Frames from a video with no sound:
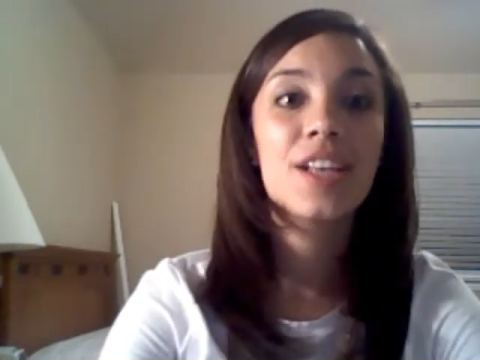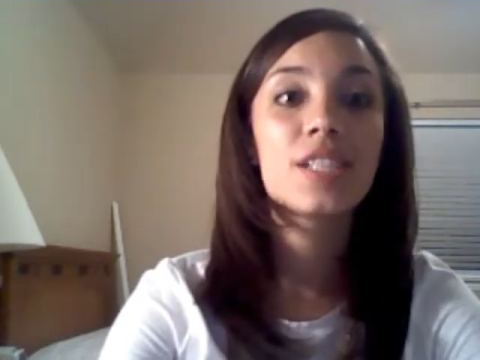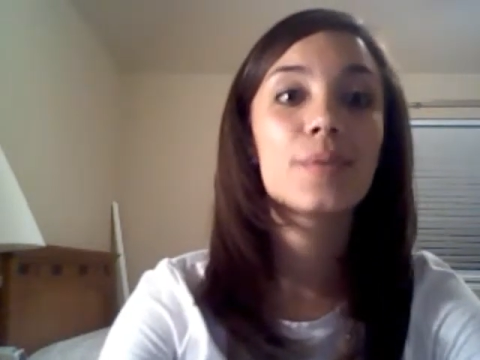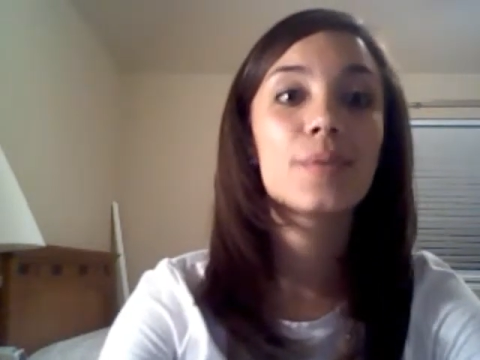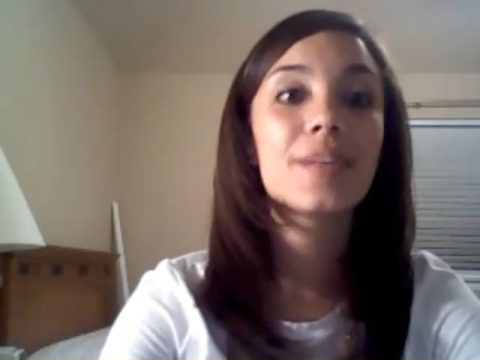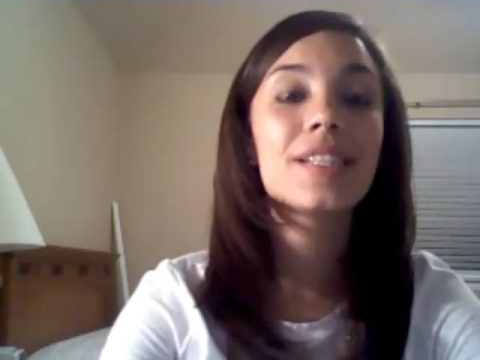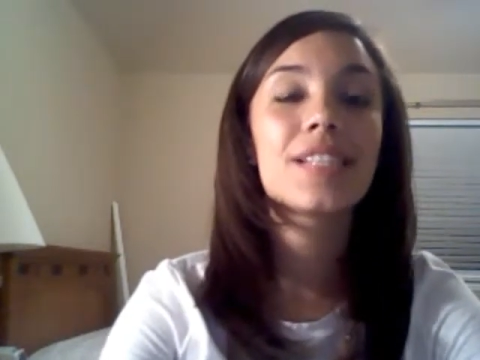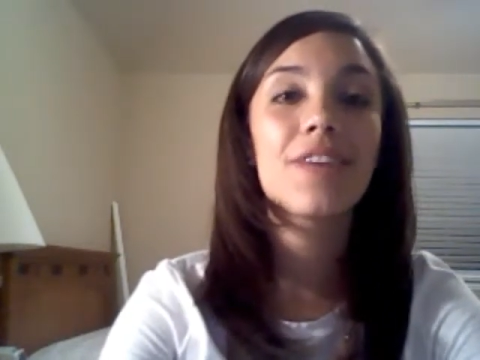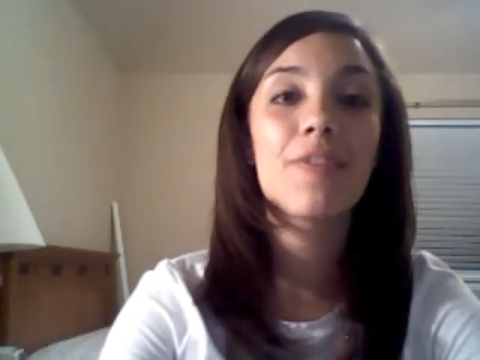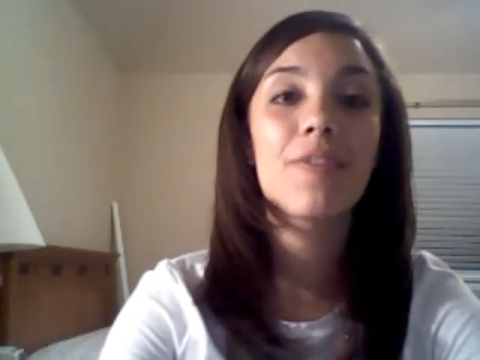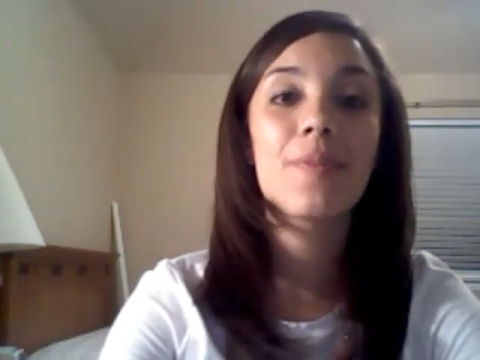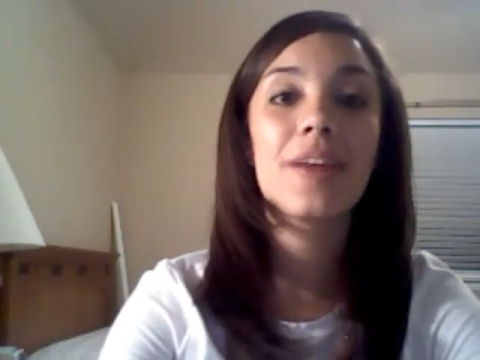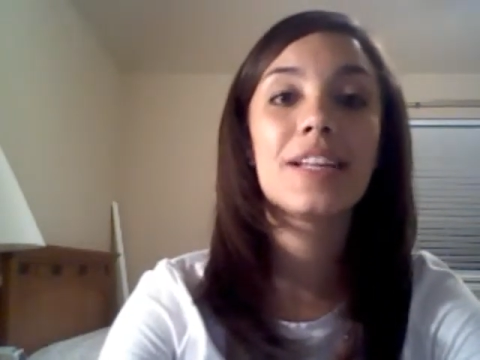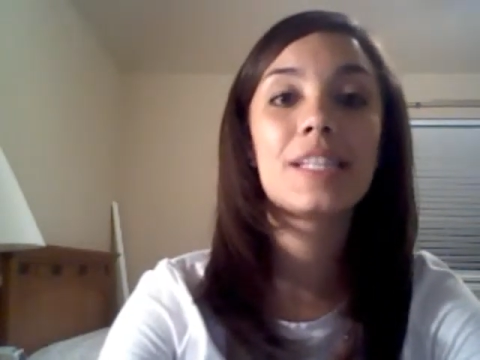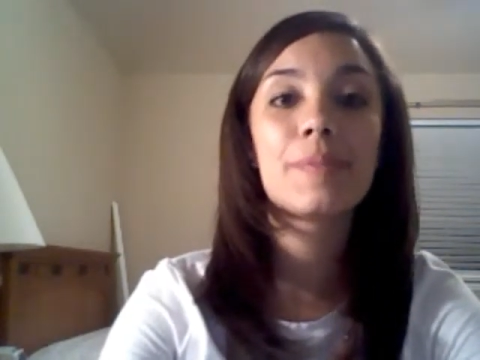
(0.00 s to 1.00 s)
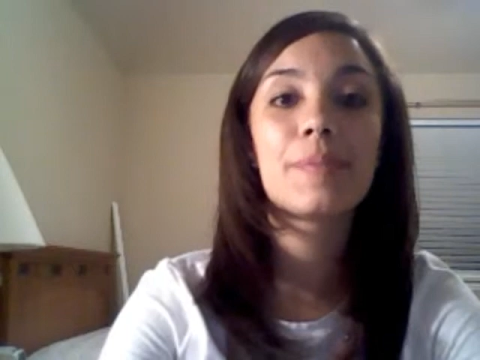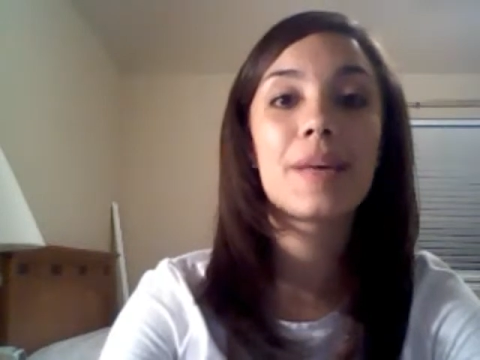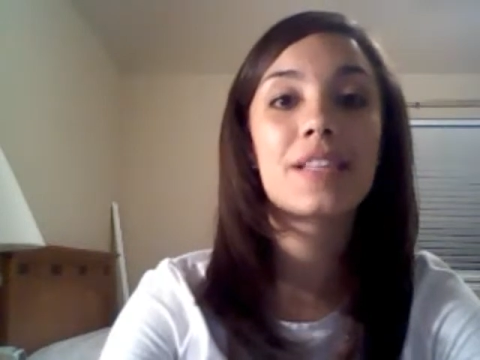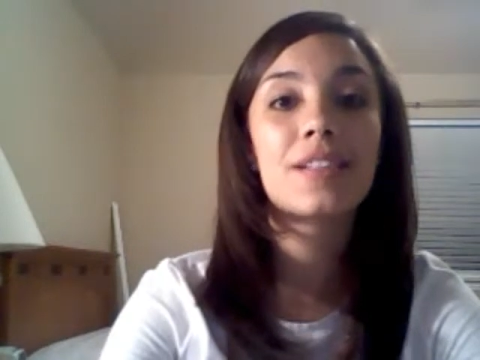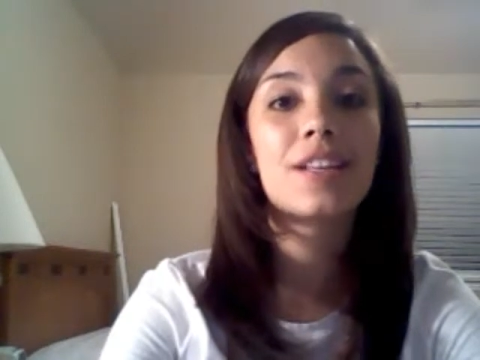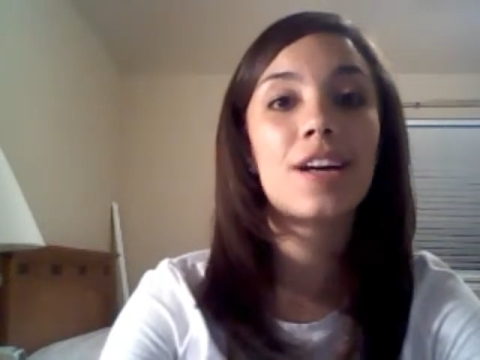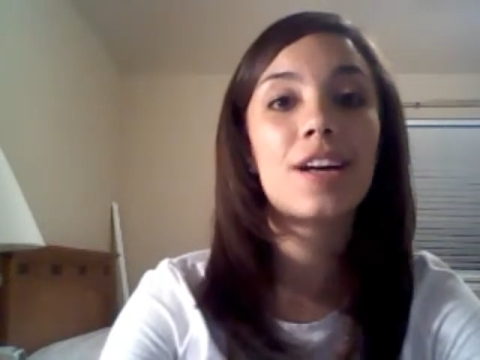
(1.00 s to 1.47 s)
Sweden's government is
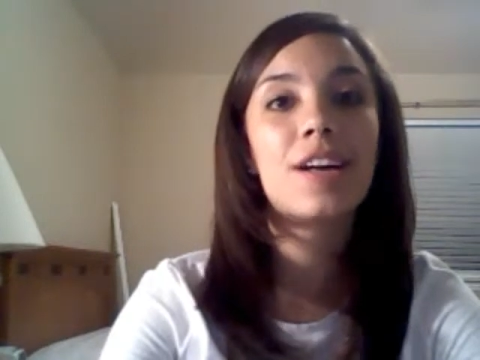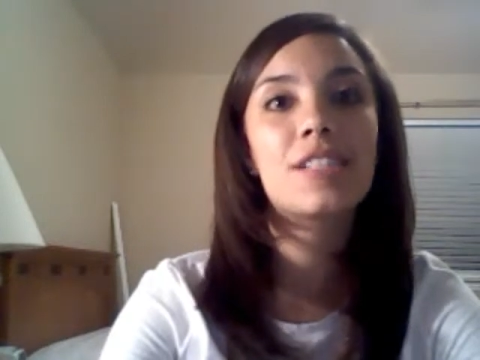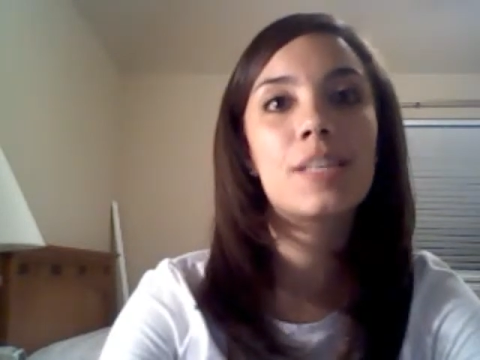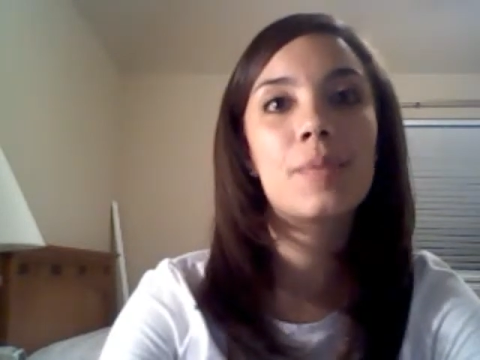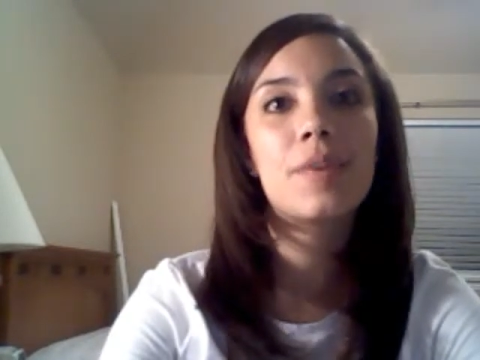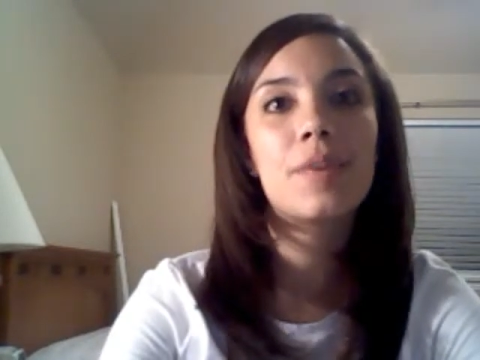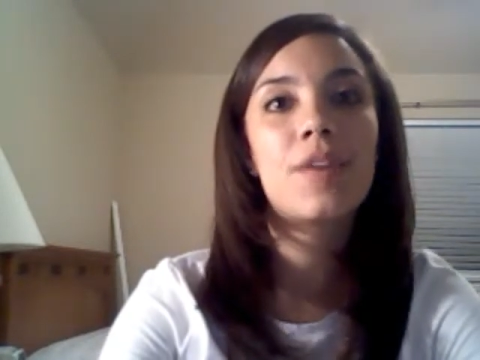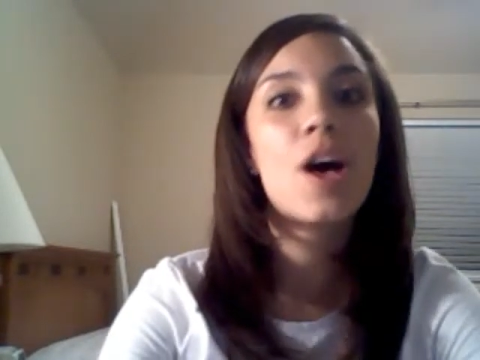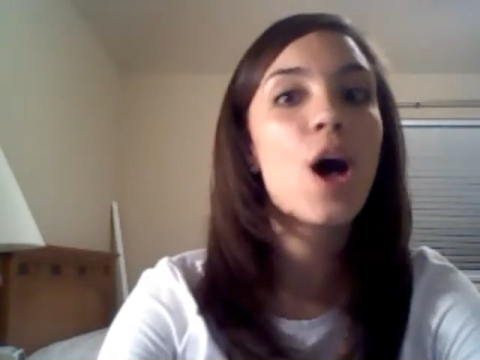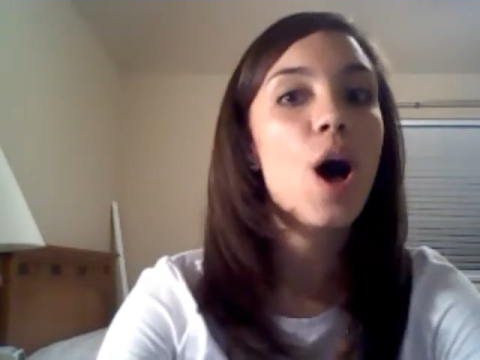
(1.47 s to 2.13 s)
based on the concept of